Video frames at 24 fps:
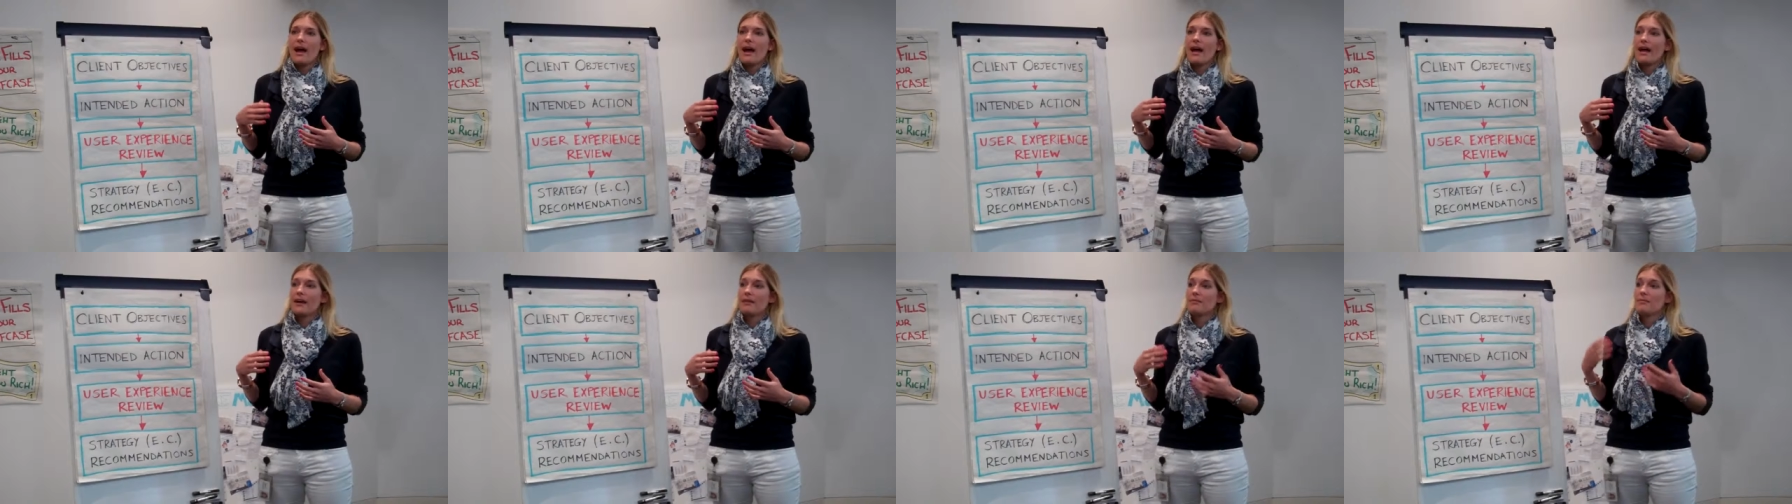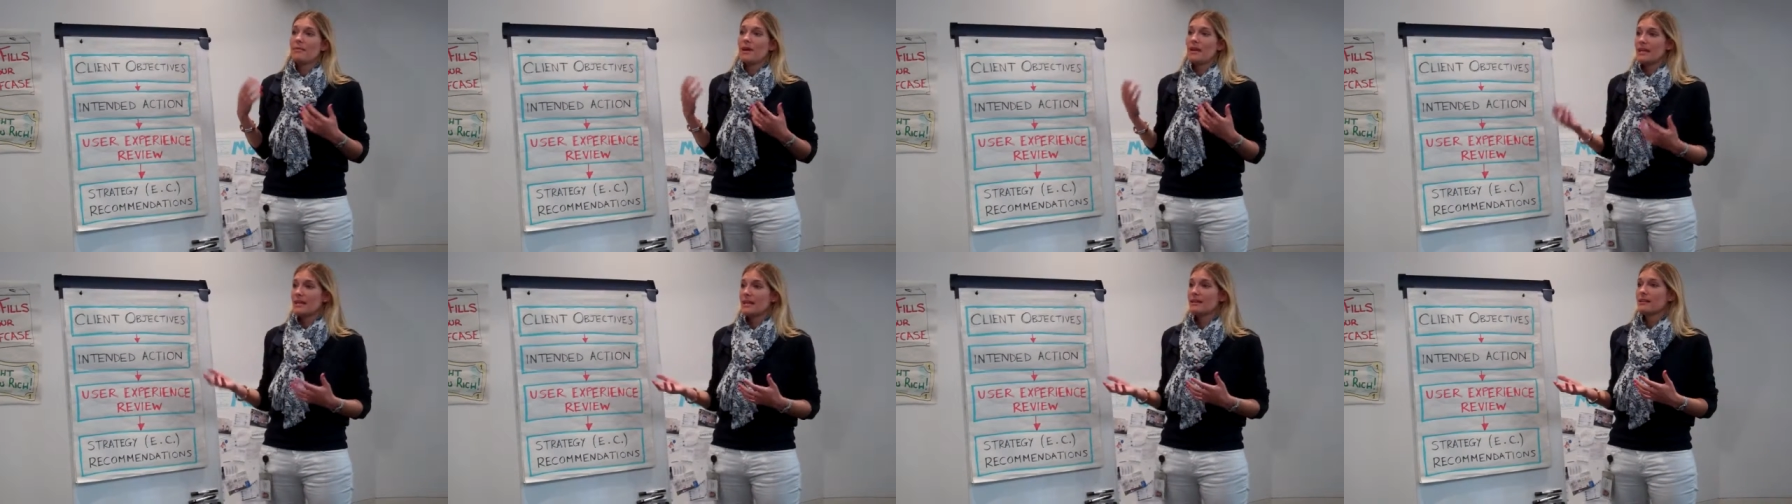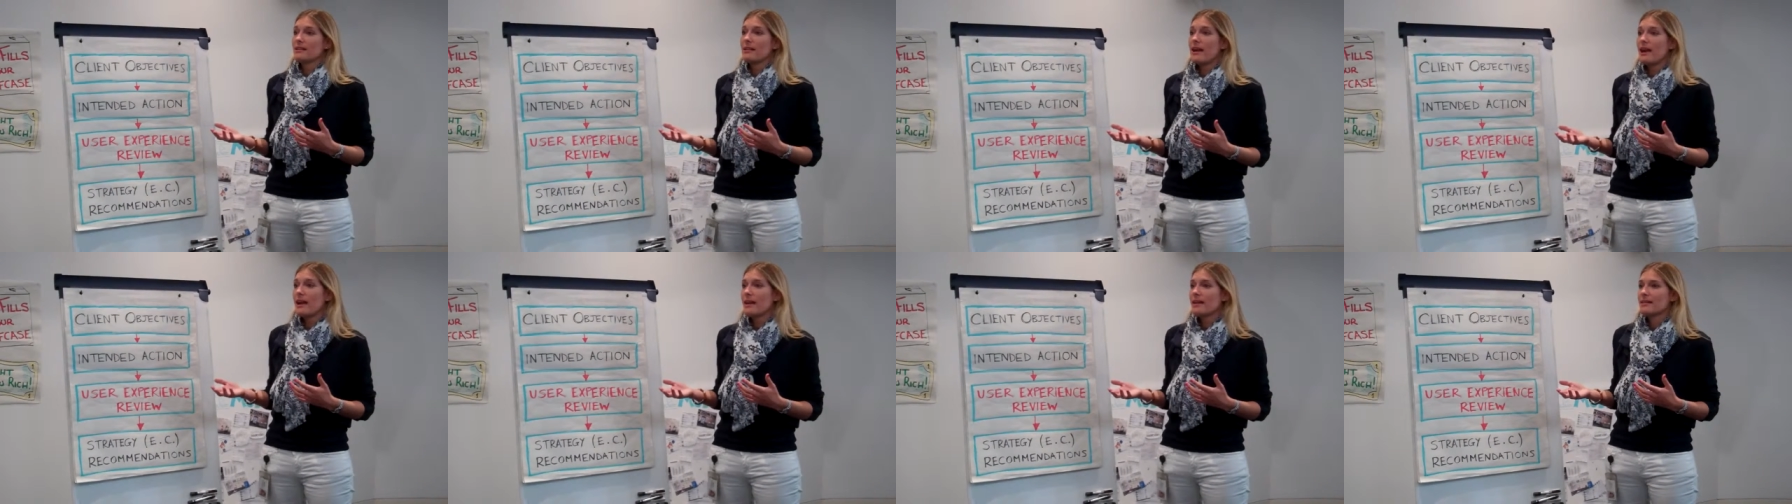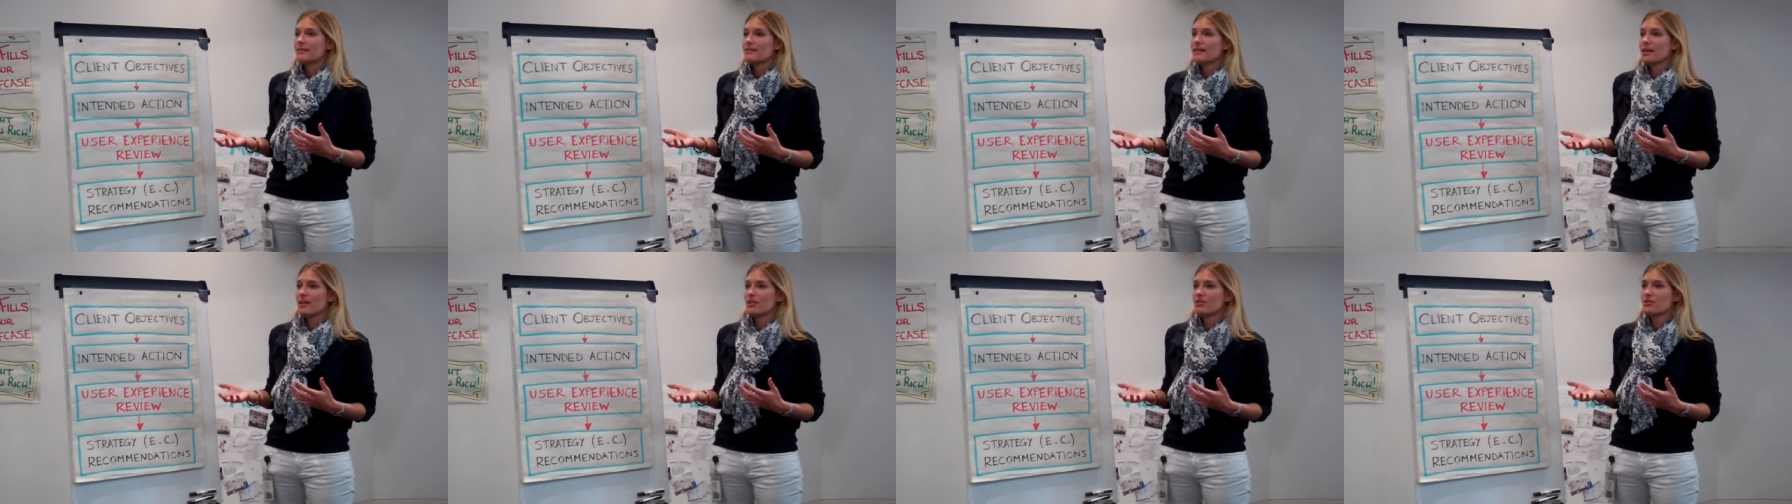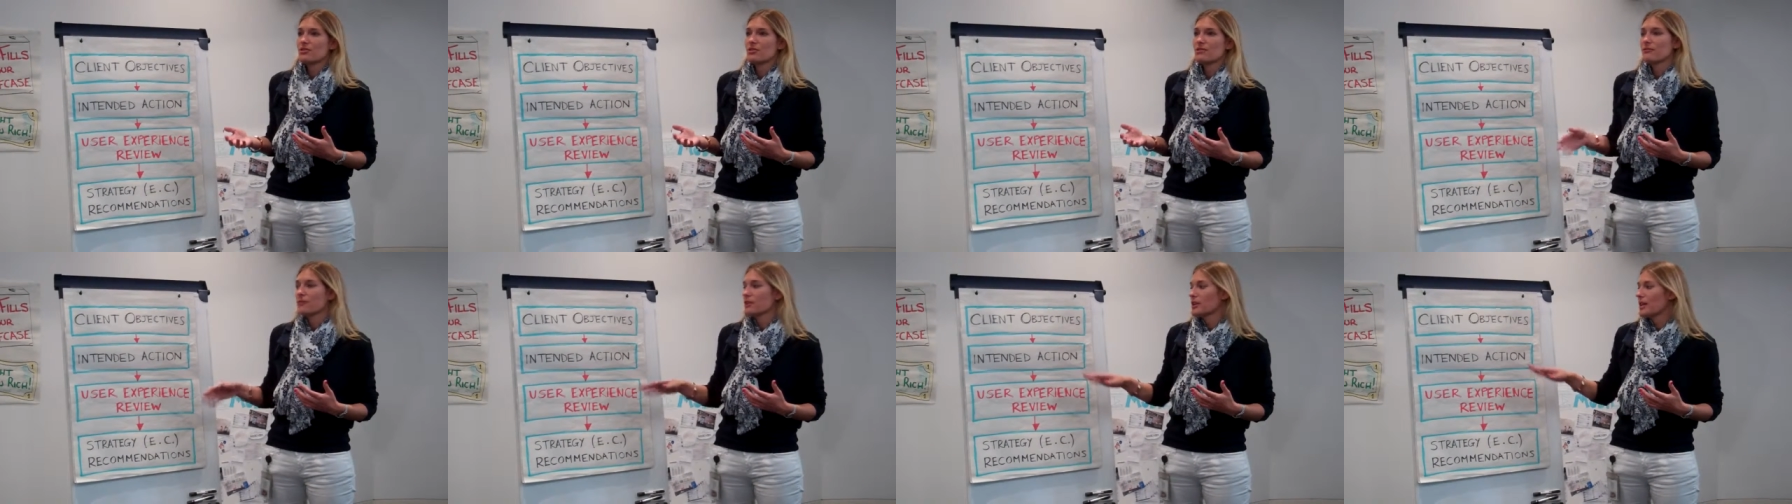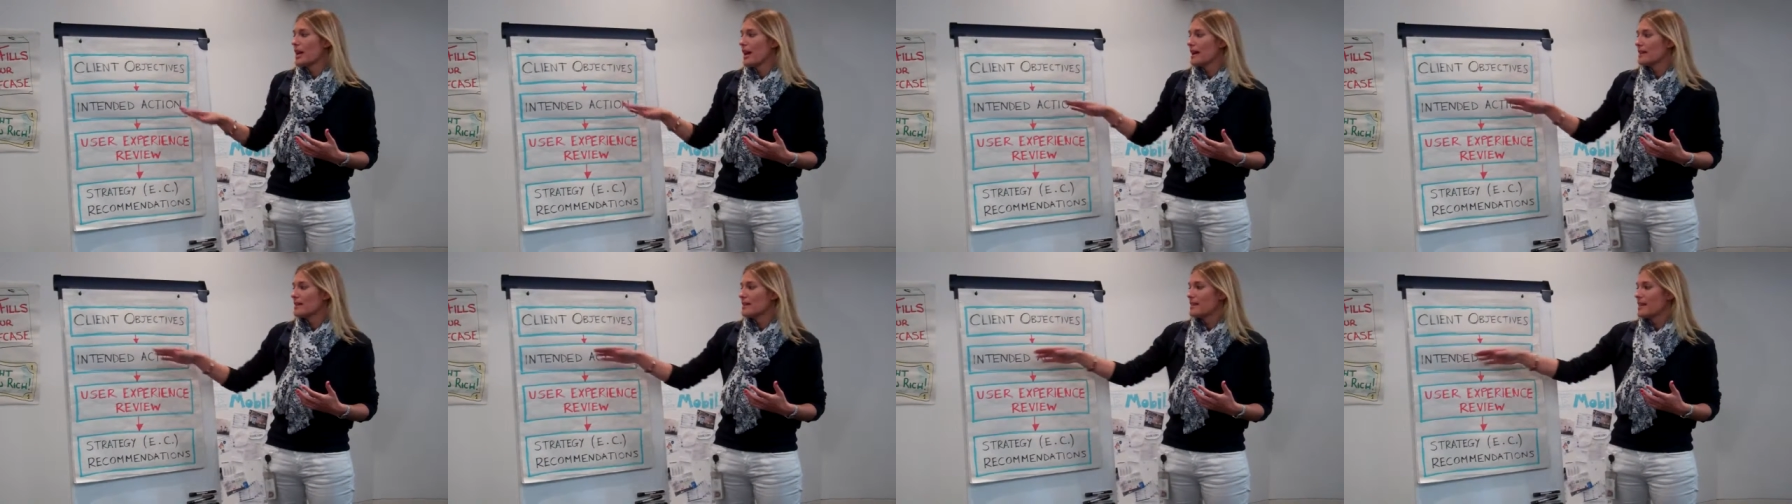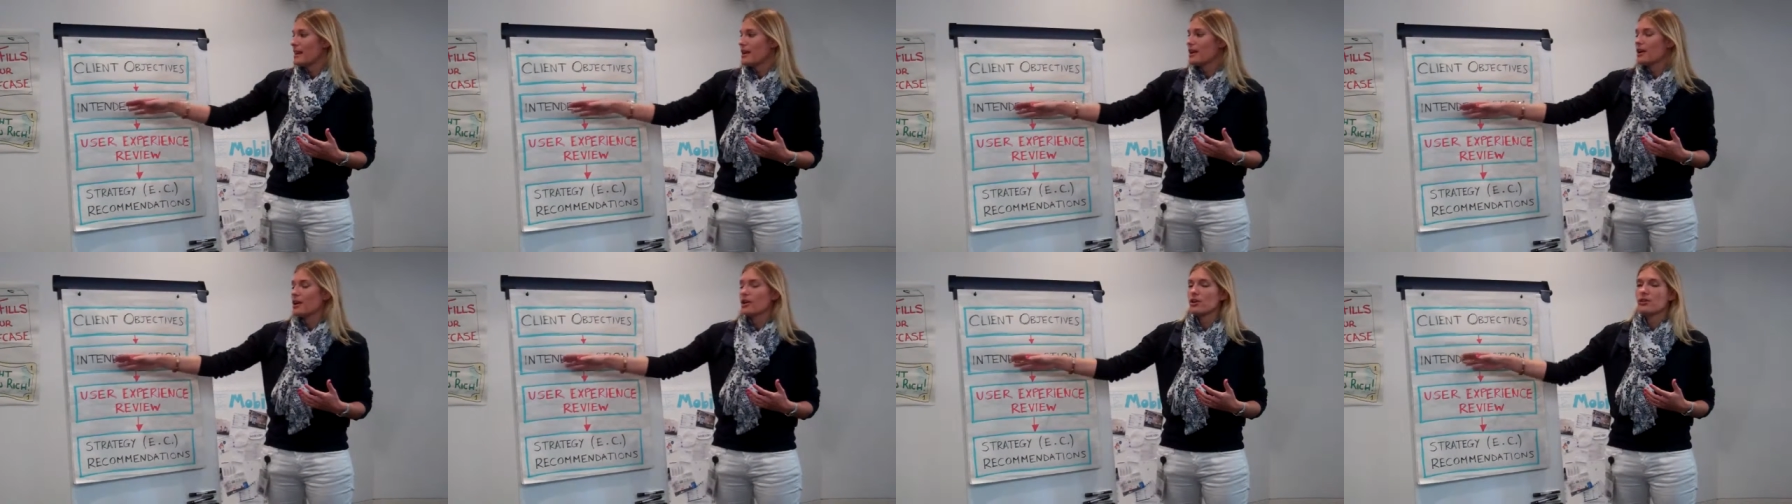and many clients actually forget that